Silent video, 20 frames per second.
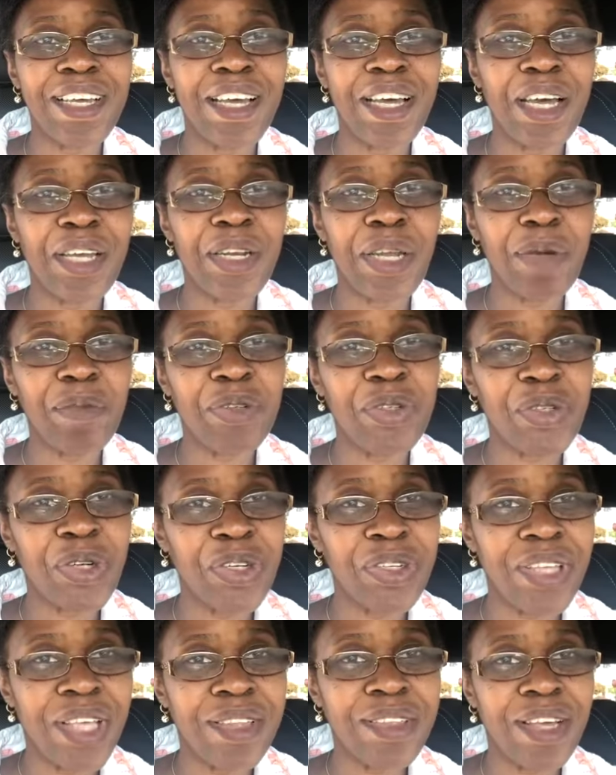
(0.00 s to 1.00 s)
and I'm sure
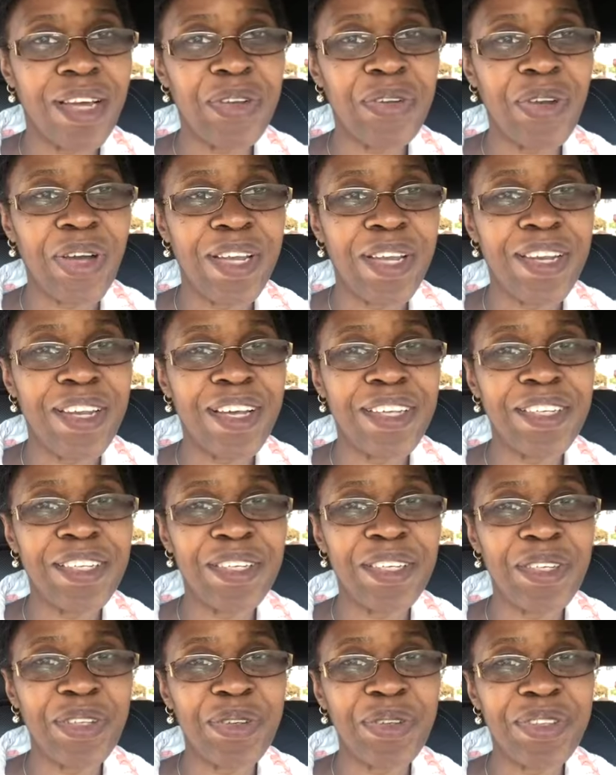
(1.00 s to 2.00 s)
that you are learning
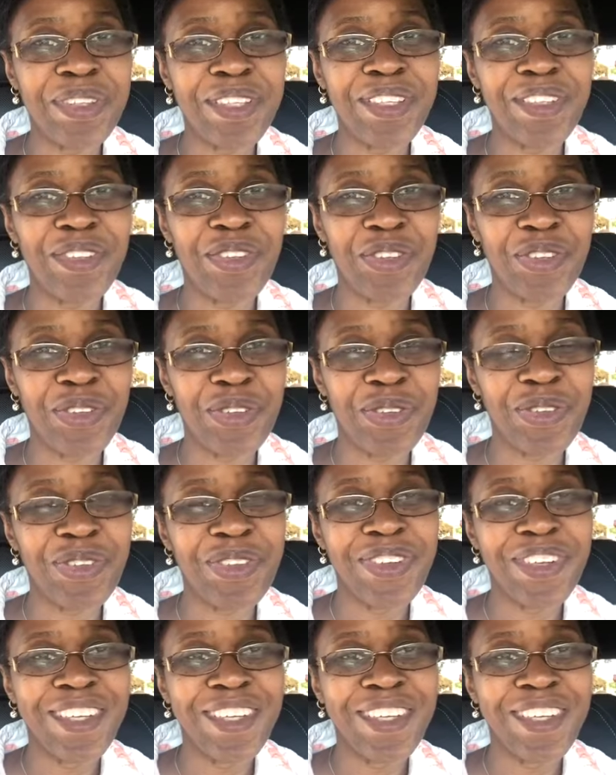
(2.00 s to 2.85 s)
new things too.